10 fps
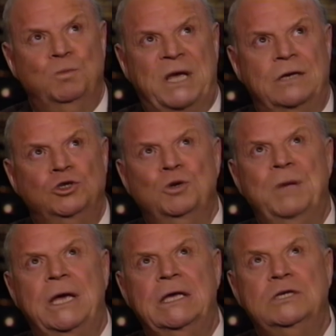Too big.
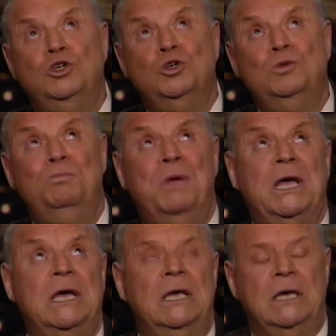Stop too big. It. Too
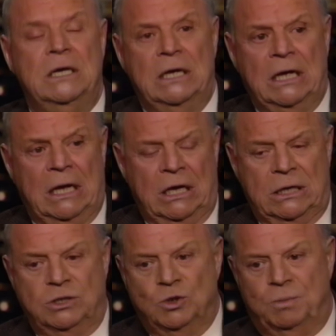big. Stop it.
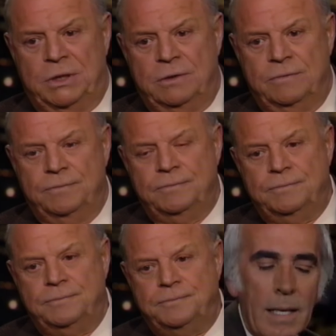Comedy
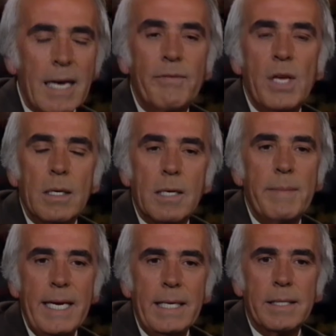Central. A lot of young
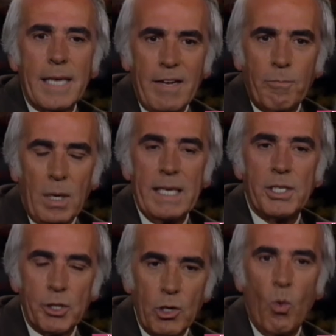comedians have
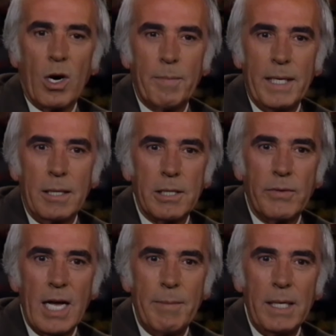places to work
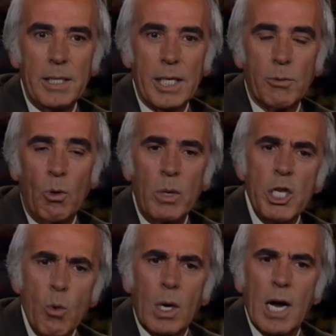because of Comedy Central.
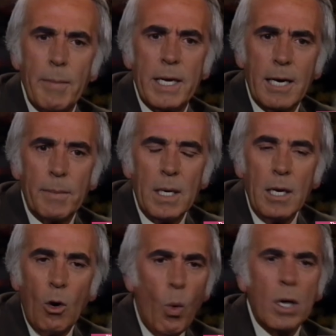When you were coming
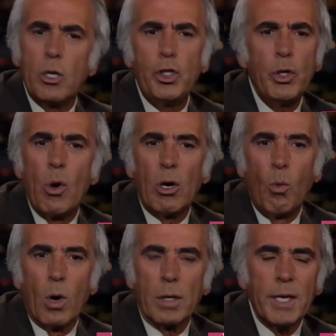up, where could you
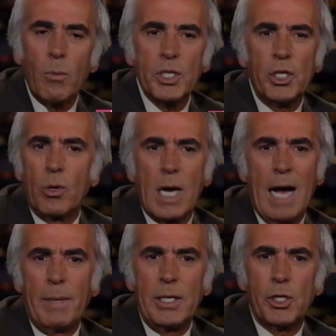go to work? There was no
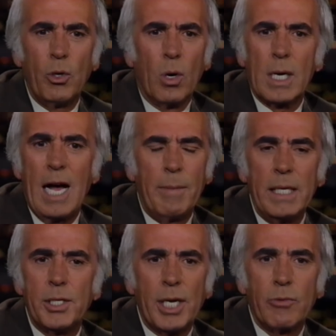Comedy Store,
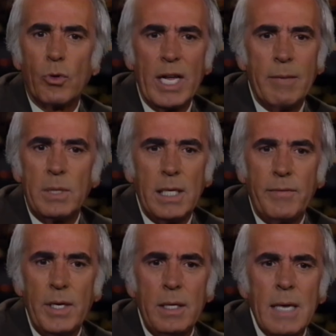Comedy Central,
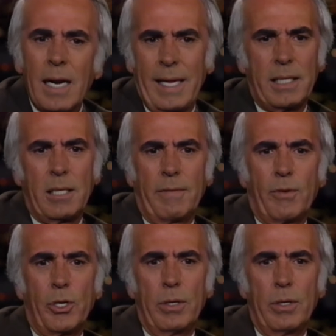MTV, none of that stuff.